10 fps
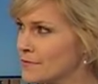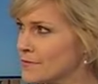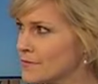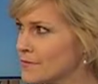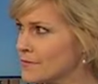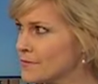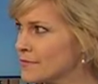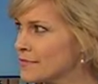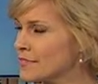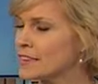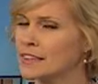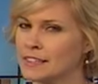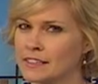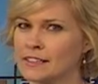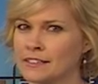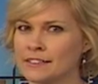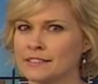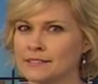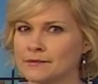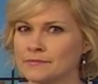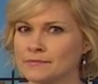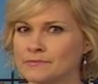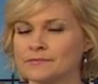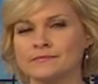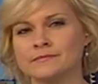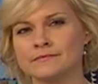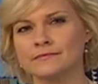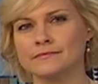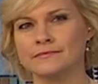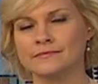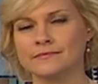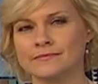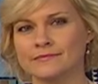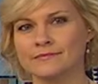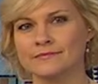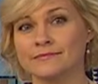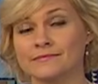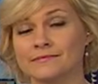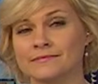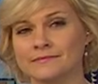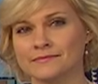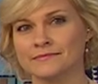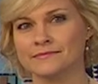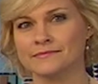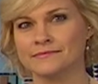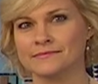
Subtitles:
(not speaking)